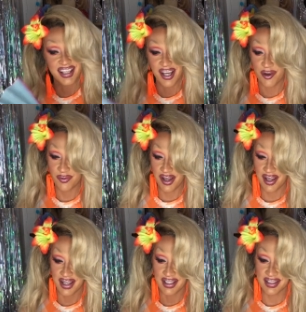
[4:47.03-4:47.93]
All
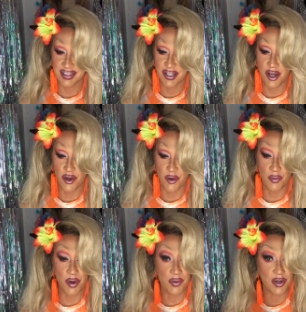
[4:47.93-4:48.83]
right, so
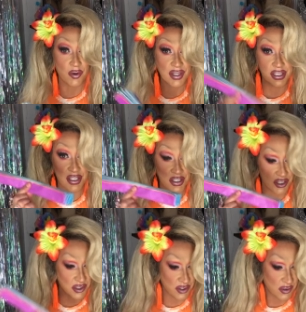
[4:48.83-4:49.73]
what we're going to
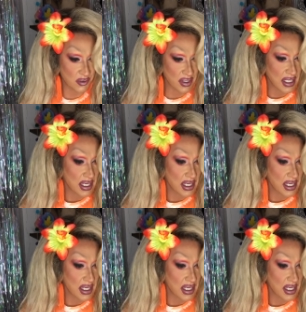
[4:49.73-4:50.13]
do